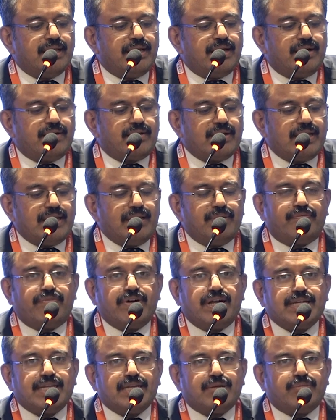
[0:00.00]
or a
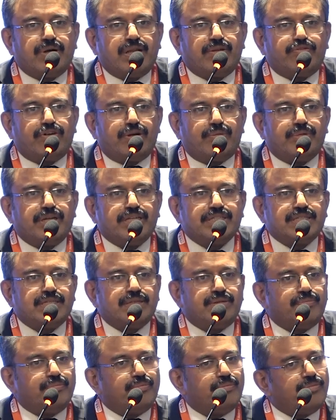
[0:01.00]
lymphatic
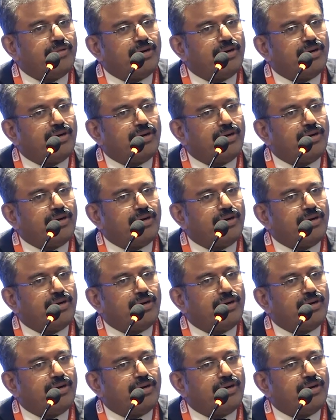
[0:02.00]
malformation,